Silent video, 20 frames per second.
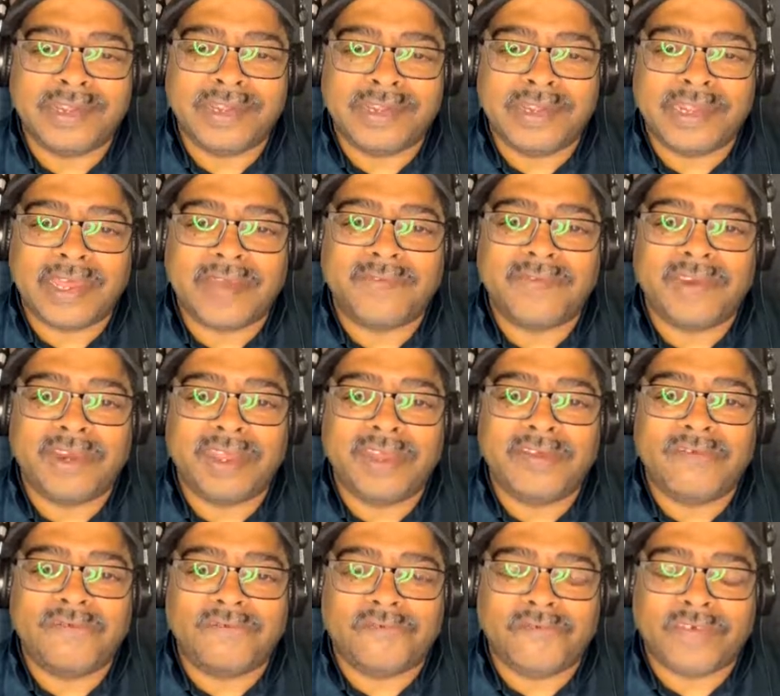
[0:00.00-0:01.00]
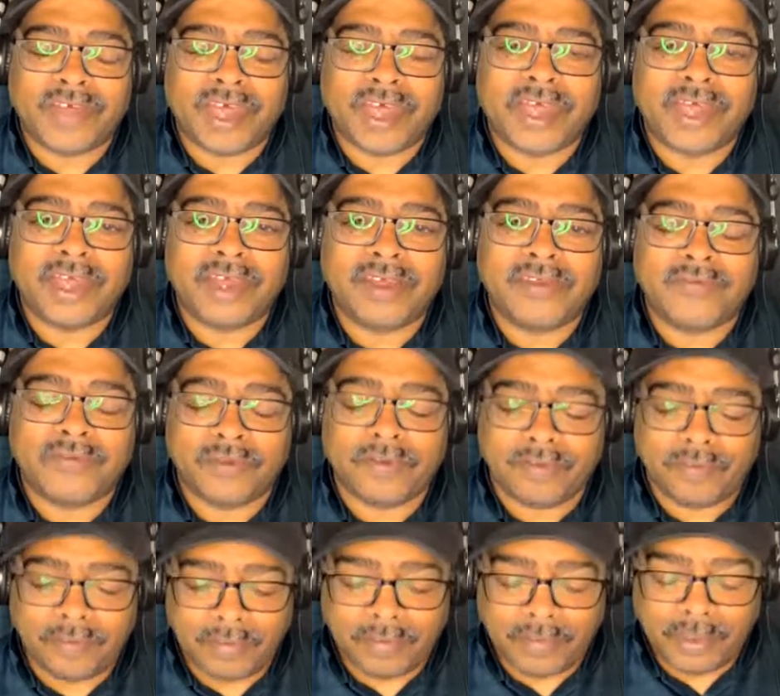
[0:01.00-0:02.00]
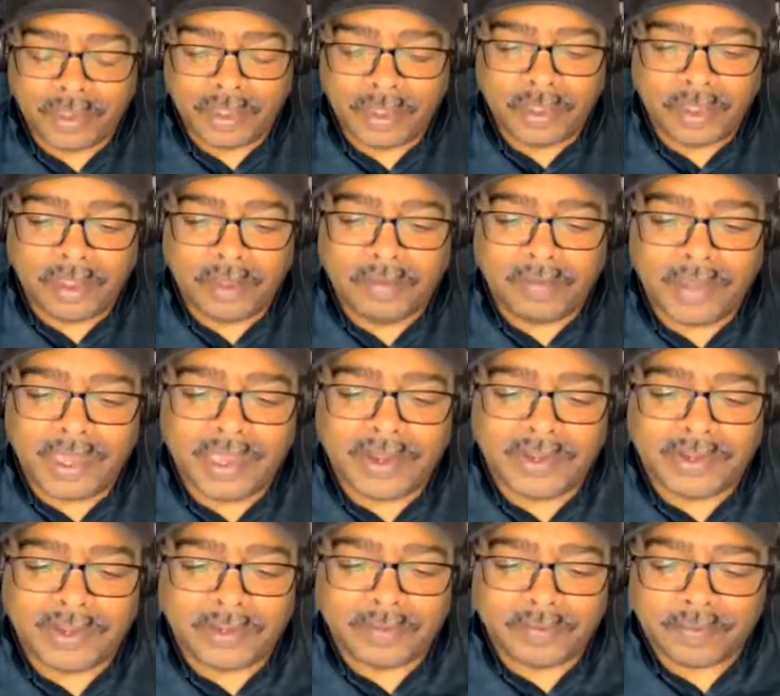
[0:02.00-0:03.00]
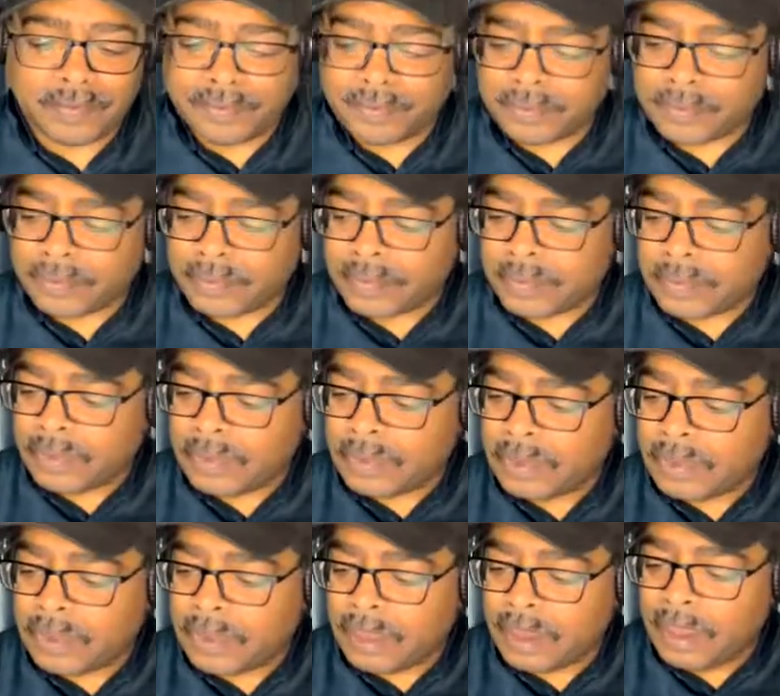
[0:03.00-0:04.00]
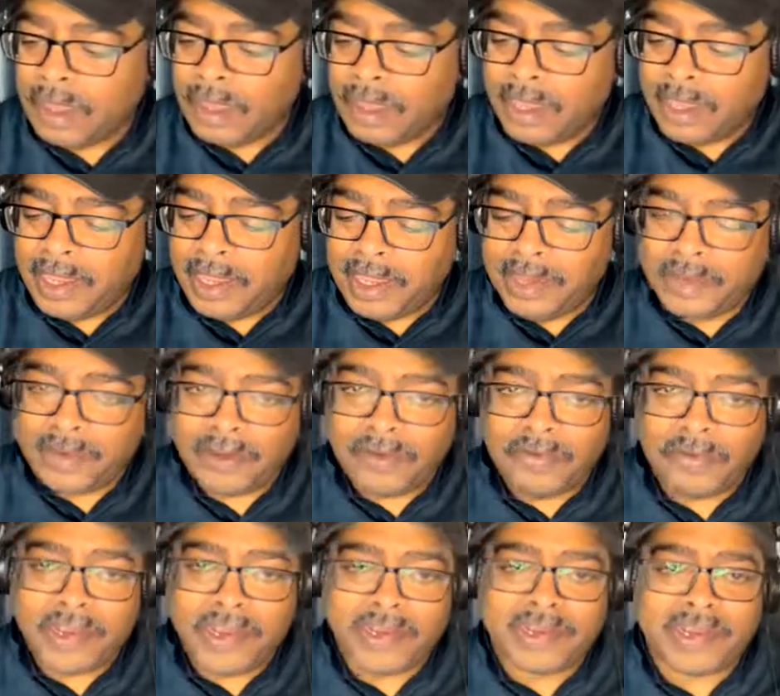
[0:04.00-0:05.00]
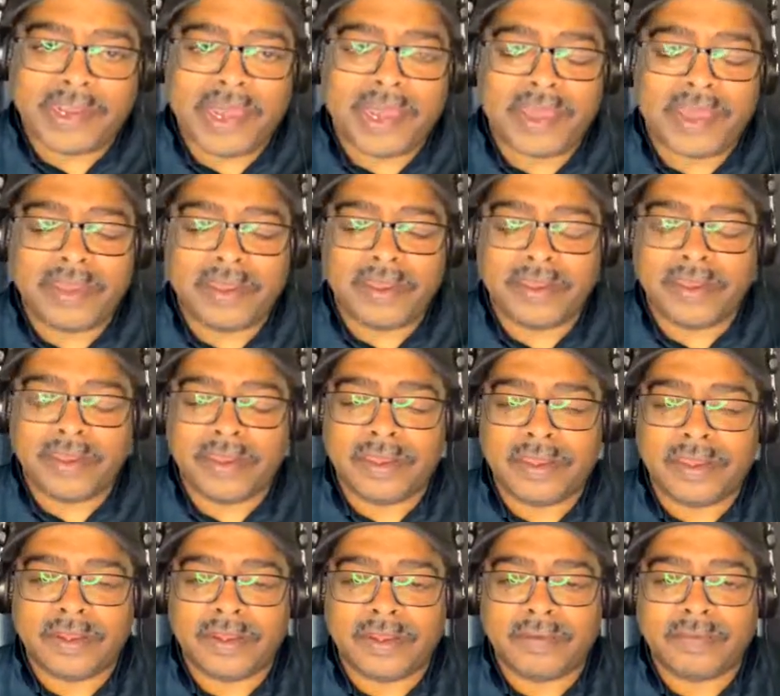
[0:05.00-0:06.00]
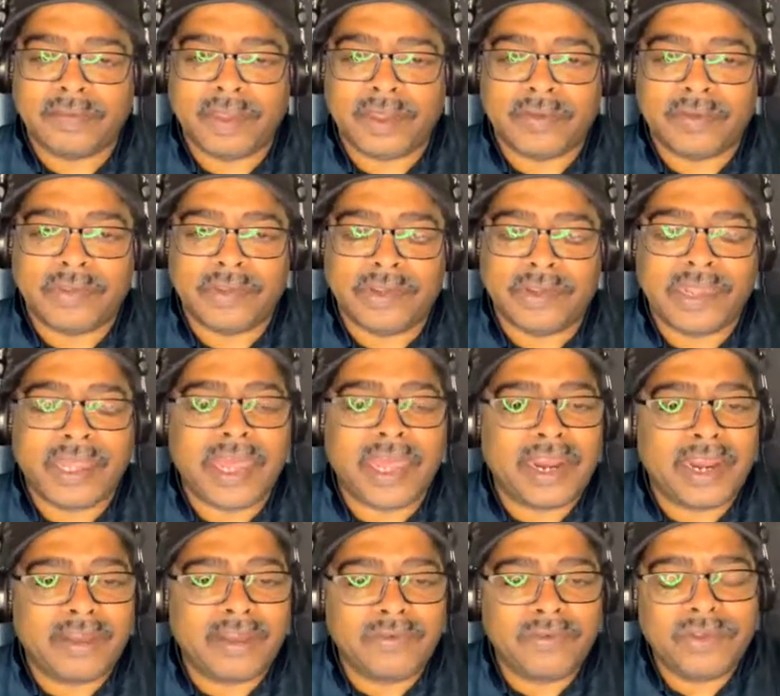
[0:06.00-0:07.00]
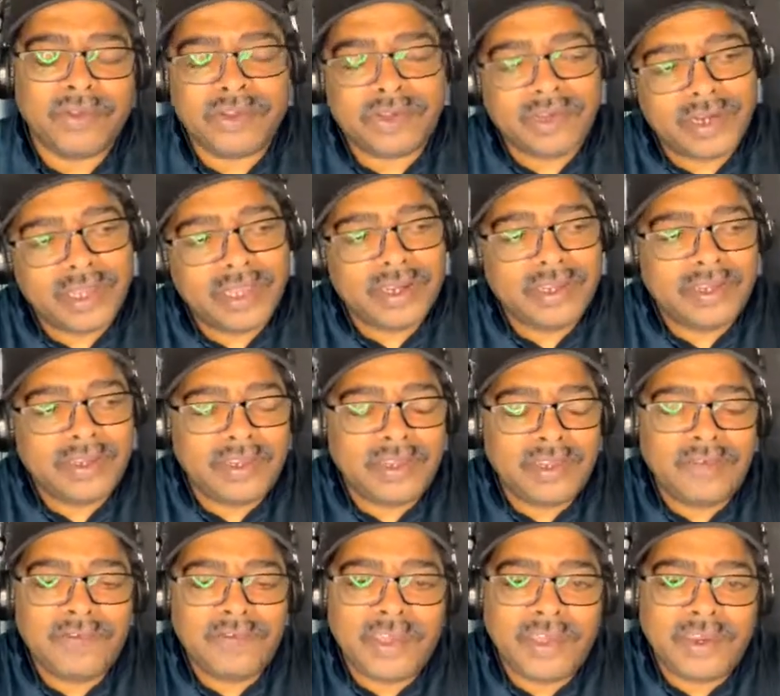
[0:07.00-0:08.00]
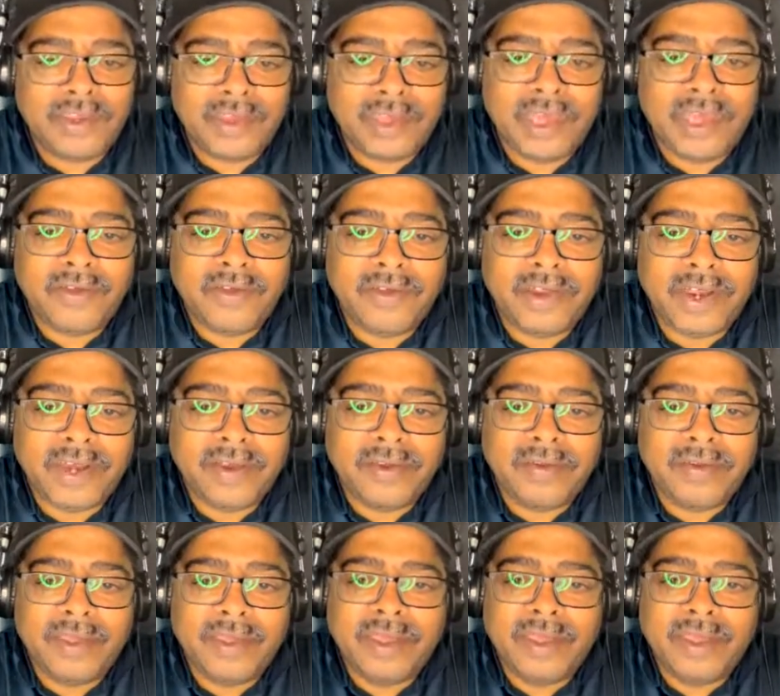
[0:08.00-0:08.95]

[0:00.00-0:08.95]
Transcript: 75. Amazing. That's a great stat. And I was glad I was near the TV to hear it.